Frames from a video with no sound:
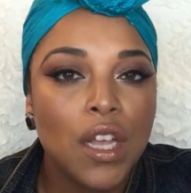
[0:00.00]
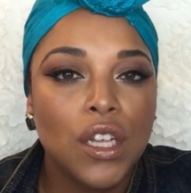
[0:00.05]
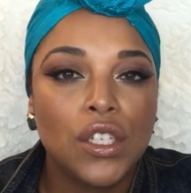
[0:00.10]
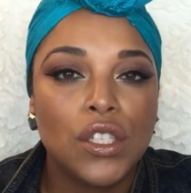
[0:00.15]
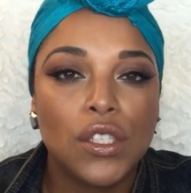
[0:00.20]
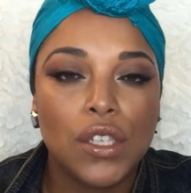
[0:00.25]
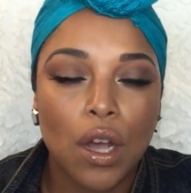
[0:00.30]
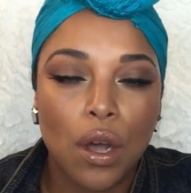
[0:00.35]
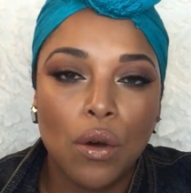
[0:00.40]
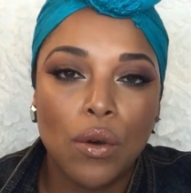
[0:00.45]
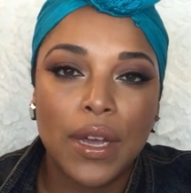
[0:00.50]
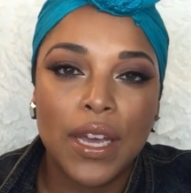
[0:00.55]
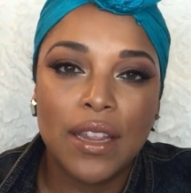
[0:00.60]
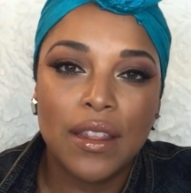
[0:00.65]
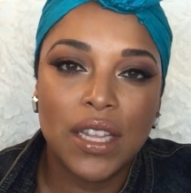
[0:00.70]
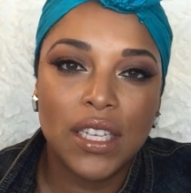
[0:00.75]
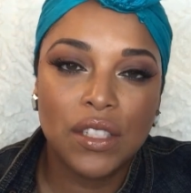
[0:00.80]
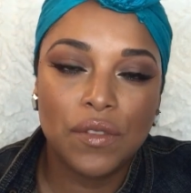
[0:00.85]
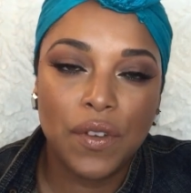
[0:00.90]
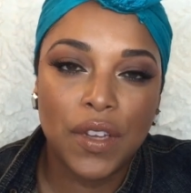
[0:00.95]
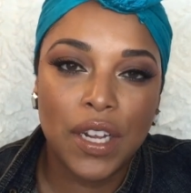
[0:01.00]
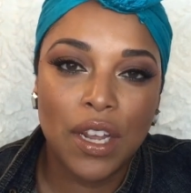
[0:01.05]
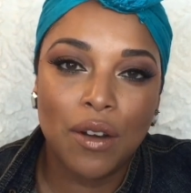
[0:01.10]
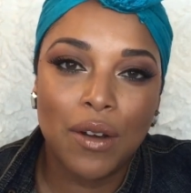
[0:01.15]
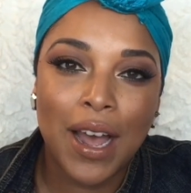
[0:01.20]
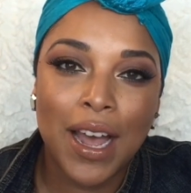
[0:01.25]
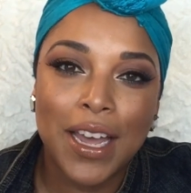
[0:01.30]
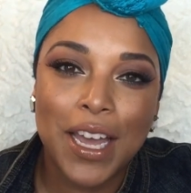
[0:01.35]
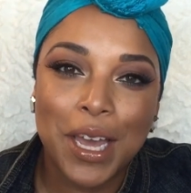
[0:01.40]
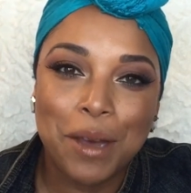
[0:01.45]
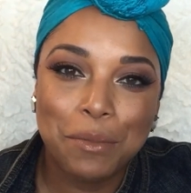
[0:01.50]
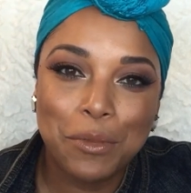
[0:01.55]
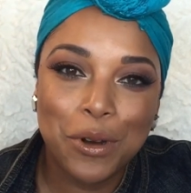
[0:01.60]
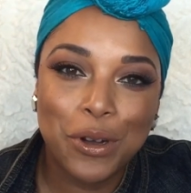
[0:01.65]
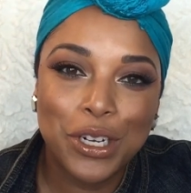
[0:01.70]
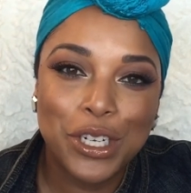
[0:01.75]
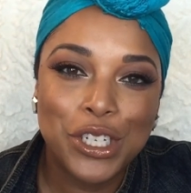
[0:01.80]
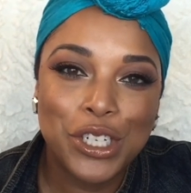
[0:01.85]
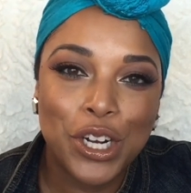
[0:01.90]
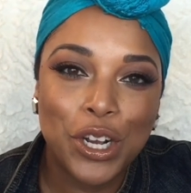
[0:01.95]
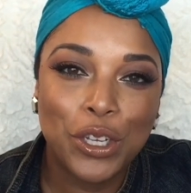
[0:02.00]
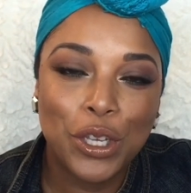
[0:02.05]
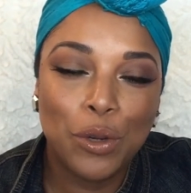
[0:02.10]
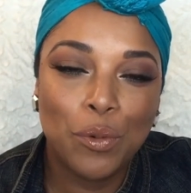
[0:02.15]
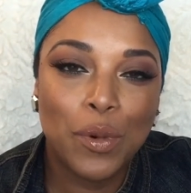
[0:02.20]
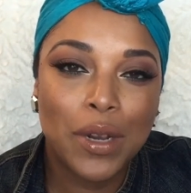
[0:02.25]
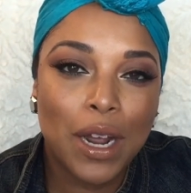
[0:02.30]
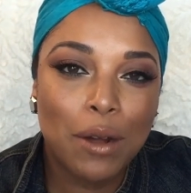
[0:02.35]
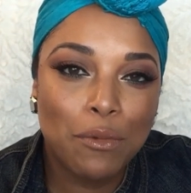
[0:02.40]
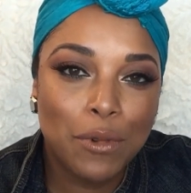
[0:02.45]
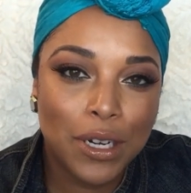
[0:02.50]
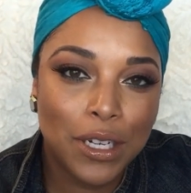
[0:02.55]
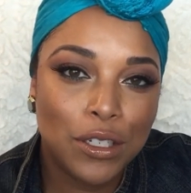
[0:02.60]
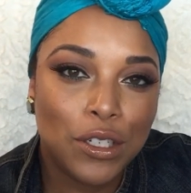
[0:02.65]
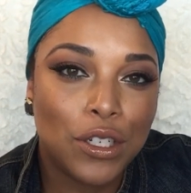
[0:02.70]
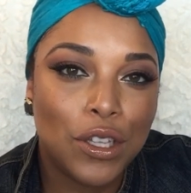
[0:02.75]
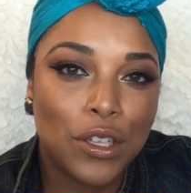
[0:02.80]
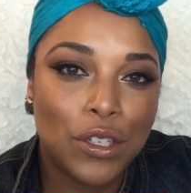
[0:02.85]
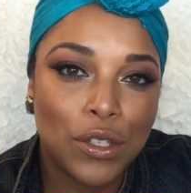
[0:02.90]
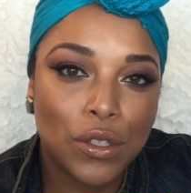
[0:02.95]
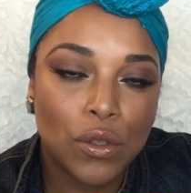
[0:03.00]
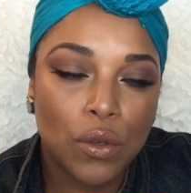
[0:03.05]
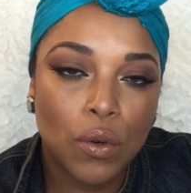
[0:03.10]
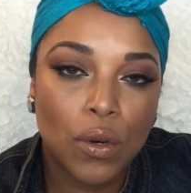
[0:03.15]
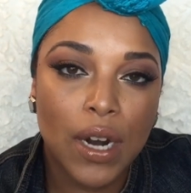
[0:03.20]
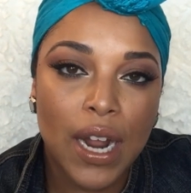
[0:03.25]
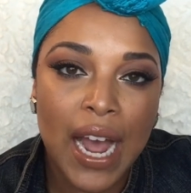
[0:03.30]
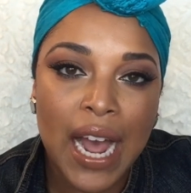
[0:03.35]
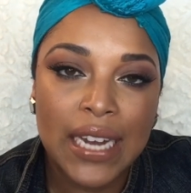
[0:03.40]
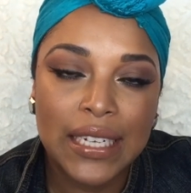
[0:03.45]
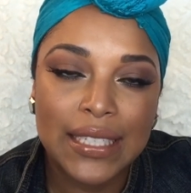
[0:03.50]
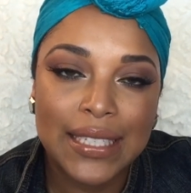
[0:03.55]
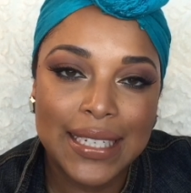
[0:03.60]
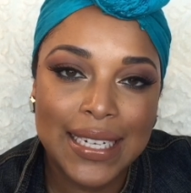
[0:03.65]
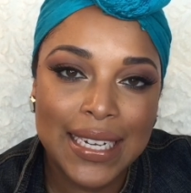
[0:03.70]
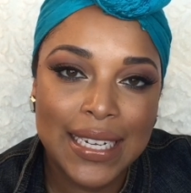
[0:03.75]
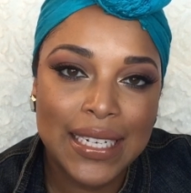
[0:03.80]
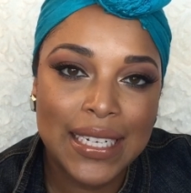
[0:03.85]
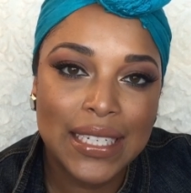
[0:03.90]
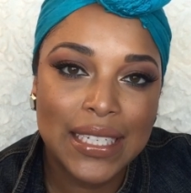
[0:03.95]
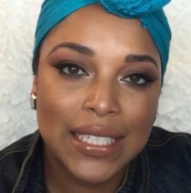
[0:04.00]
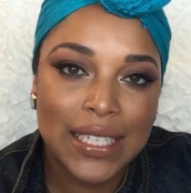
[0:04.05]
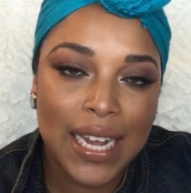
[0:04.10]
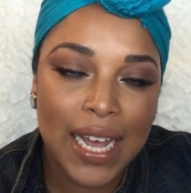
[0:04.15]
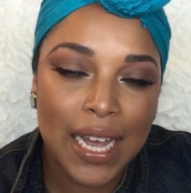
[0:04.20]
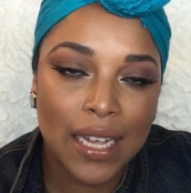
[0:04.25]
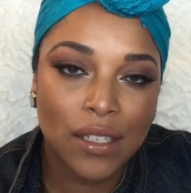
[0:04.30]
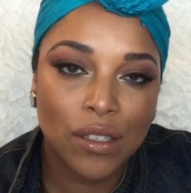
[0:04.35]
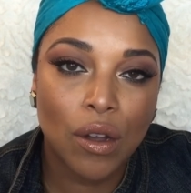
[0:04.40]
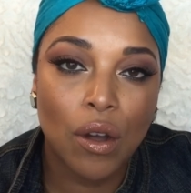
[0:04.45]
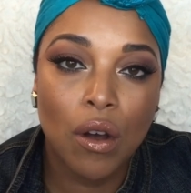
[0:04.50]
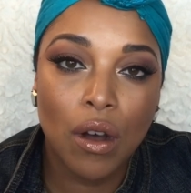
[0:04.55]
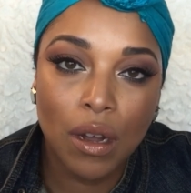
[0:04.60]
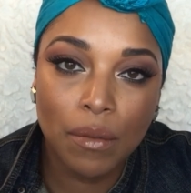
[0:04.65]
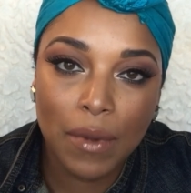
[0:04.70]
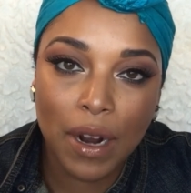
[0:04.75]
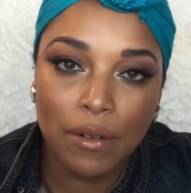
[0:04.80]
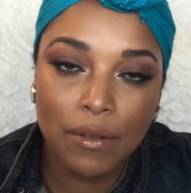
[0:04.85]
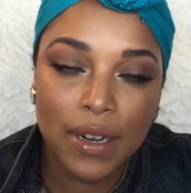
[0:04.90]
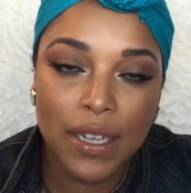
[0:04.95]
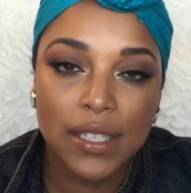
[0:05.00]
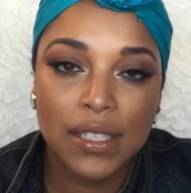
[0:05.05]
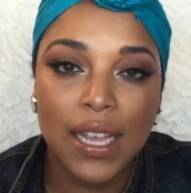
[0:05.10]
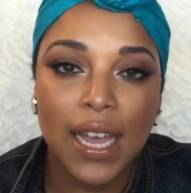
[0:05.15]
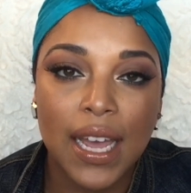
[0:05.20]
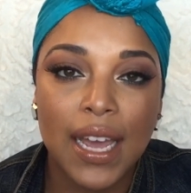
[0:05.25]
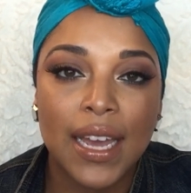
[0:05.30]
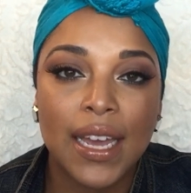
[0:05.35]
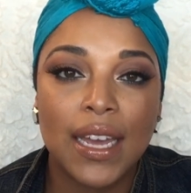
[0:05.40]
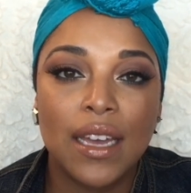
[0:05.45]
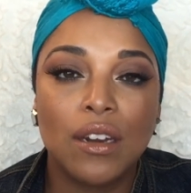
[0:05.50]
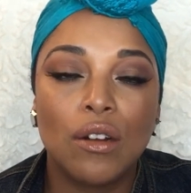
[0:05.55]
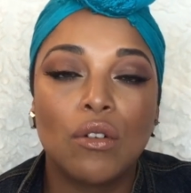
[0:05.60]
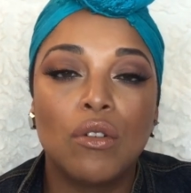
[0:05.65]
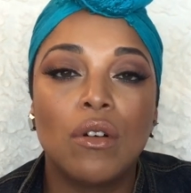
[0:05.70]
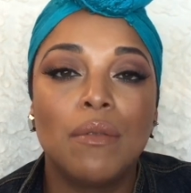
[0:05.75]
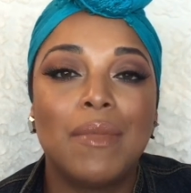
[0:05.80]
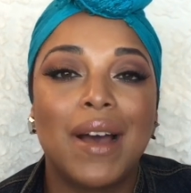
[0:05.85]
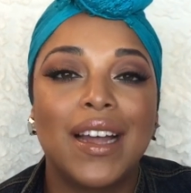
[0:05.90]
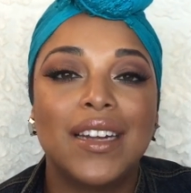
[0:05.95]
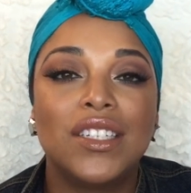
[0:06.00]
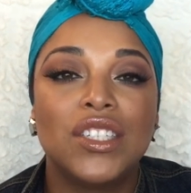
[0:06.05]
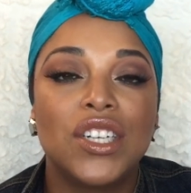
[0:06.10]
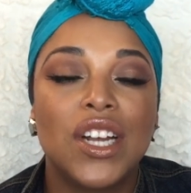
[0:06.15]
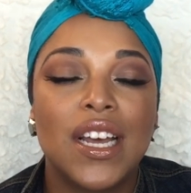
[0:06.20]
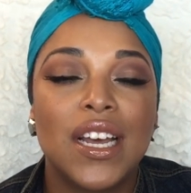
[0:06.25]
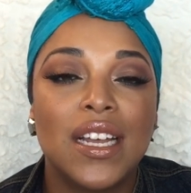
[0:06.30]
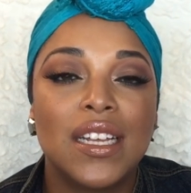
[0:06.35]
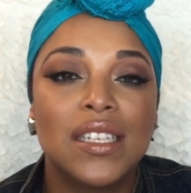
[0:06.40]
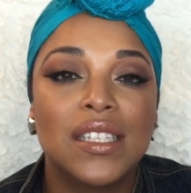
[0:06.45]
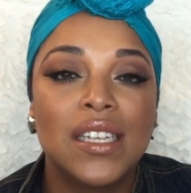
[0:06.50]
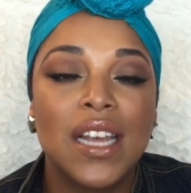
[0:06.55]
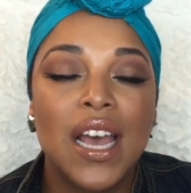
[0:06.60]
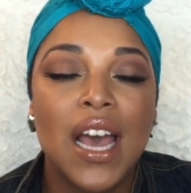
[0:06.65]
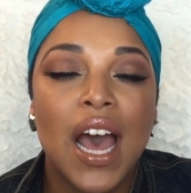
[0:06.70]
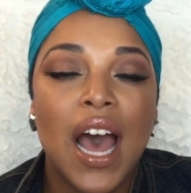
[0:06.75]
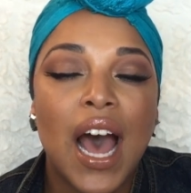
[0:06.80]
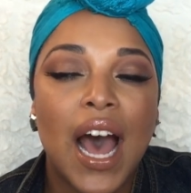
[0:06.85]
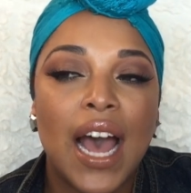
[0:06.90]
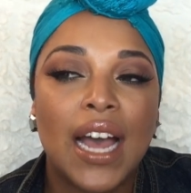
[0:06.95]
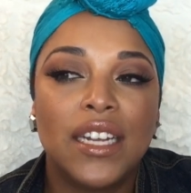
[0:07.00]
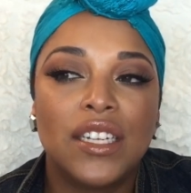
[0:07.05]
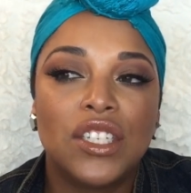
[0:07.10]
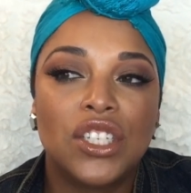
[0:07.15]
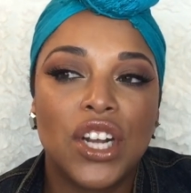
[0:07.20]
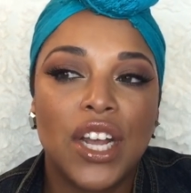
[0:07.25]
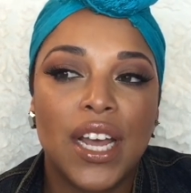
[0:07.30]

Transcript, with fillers: So in this video, I am going to show you when I went into the store, I did test on my wrist and on my chest. I,